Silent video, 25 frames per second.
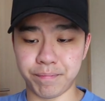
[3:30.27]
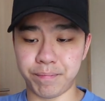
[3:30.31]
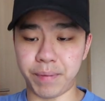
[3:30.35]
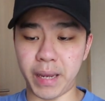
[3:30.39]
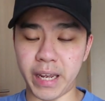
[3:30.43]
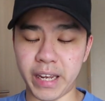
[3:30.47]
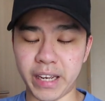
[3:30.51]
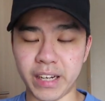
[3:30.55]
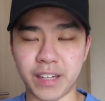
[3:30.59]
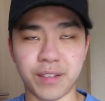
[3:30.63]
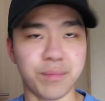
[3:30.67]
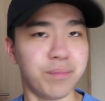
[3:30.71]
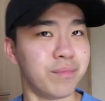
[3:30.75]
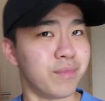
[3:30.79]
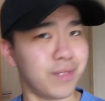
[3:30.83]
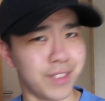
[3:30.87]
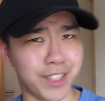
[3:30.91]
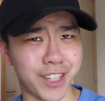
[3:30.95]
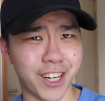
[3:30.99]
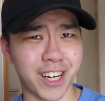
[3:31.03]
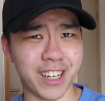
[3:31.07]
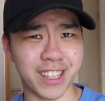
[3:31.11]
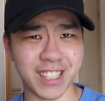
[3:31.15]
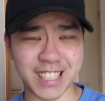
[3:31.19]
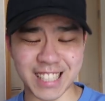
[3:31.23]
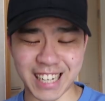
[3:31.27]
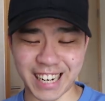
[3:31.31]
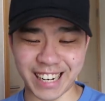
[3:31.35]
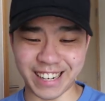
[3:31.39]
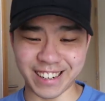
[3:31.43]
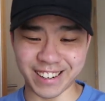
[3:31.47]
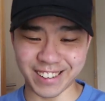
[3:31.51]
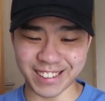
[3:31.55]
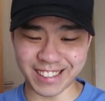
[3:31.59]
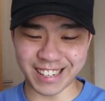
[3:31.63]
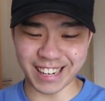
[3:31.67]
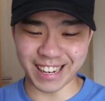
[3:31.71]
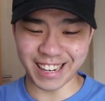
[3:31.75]
Bam! Not a
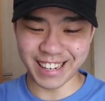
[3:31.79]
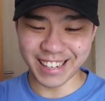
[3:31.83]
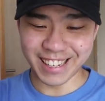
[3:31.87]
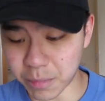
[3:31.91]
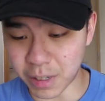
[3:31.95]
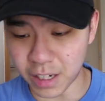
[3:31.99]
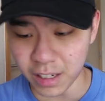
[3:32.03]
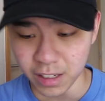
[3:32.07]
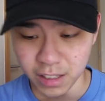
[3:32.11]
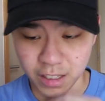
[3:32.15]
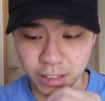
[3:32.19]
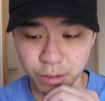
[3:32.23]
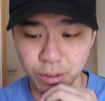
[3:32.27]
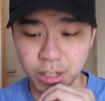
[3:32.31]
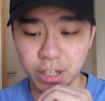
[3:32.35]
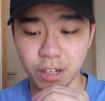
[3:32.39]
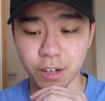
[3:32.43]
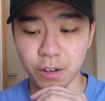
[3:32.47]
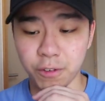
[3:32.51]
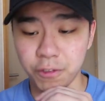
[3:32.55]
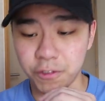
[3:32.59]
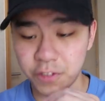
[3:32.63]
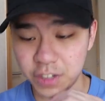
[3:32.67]
shiny, okay. But here we go.